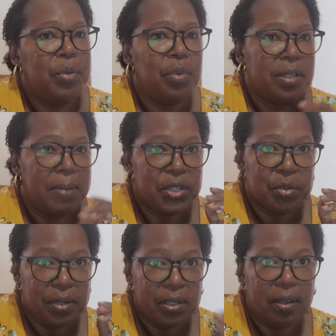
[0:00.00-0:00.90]
We wanted to make
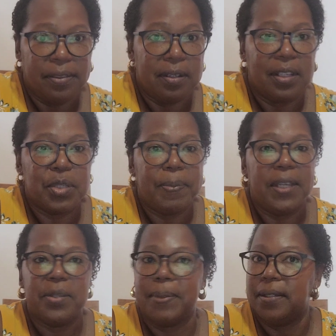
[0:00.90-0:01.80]
sure we caught the next
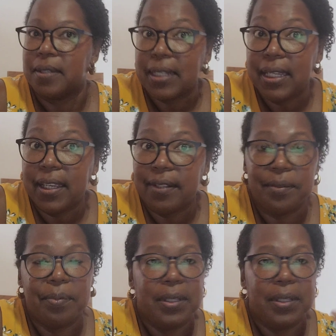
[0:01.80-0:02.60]
bus because, again,